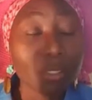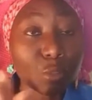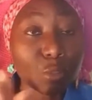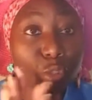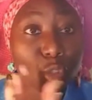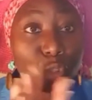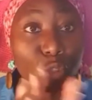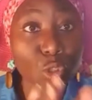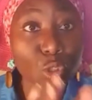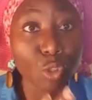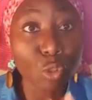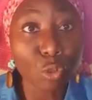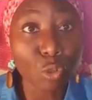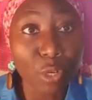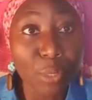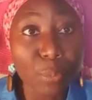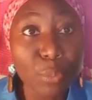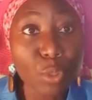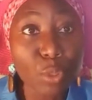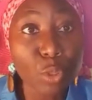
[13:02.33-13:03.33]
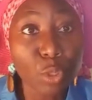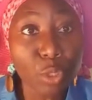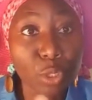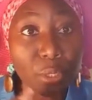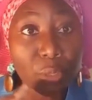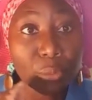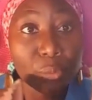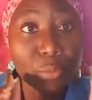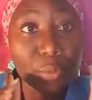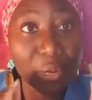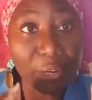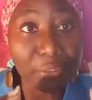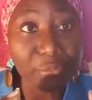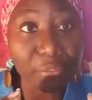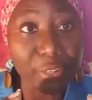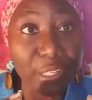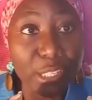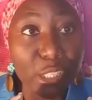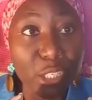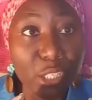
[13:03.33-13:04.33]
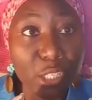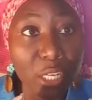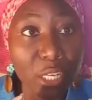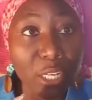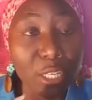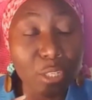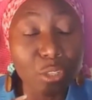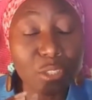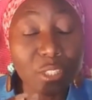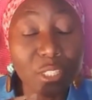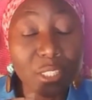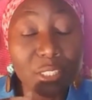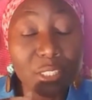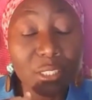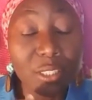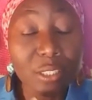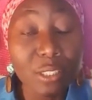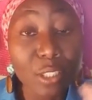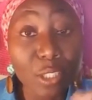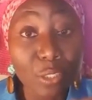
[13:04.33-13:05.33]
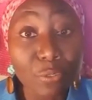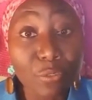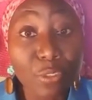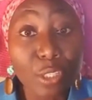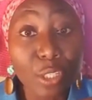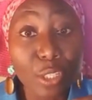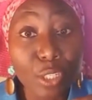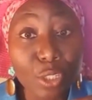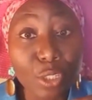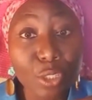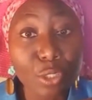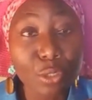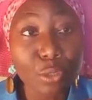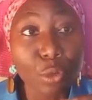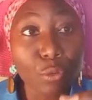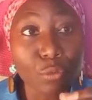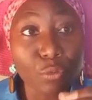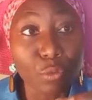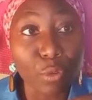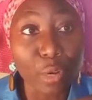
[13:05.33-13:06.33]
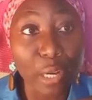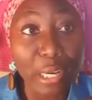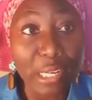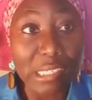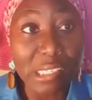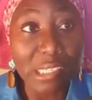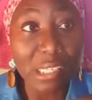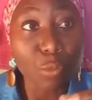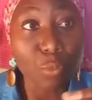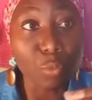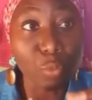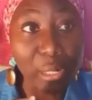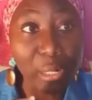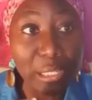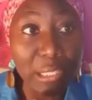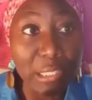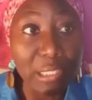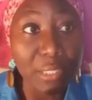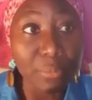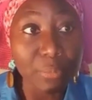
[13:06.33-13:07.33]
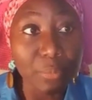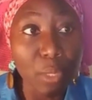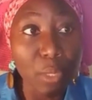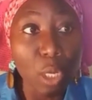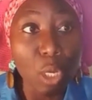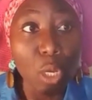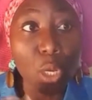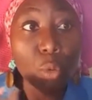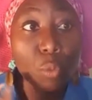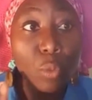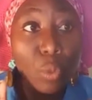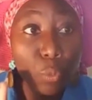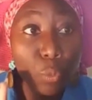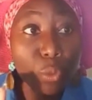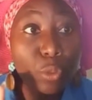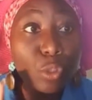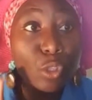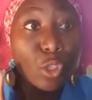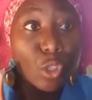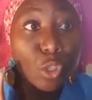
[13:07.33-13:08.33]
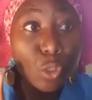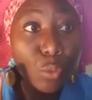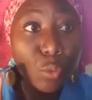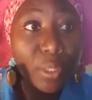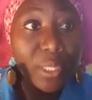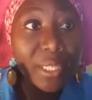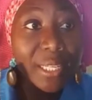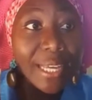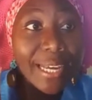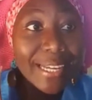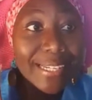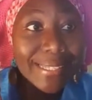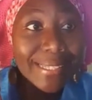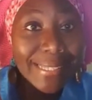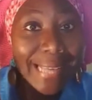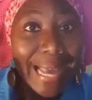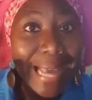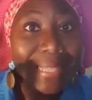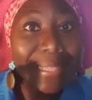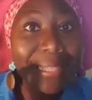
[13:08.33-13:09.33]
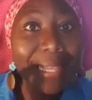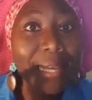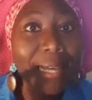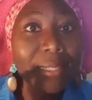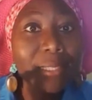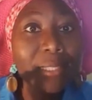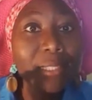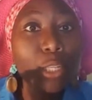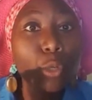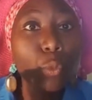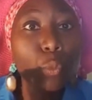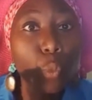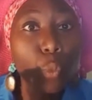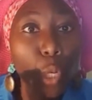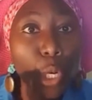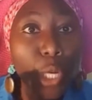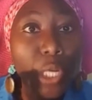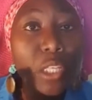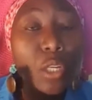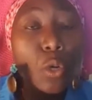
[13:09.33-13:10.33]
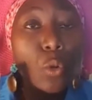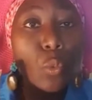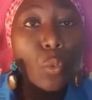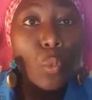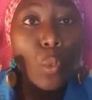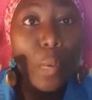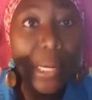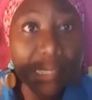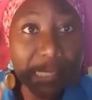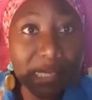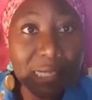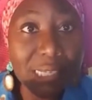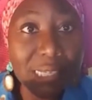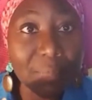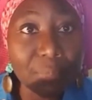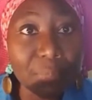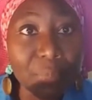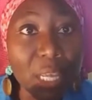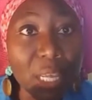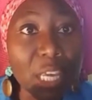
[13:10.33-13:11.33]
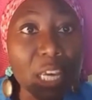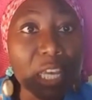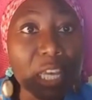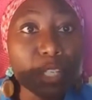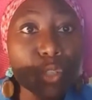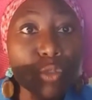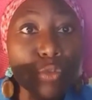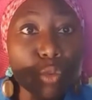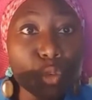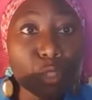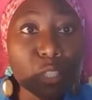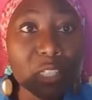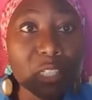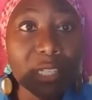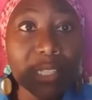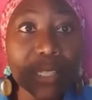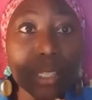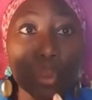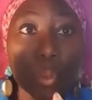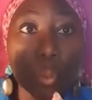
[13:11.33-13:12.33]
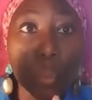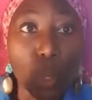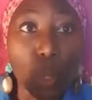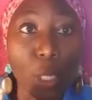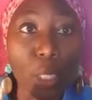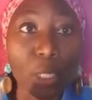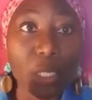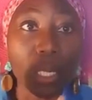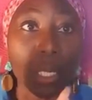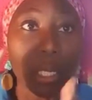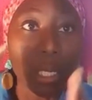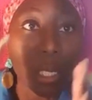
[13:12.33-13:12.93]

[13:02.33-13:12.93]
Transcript: scripture reference to the definition of race and racism, we would surely assert that the word racism is rooted in the word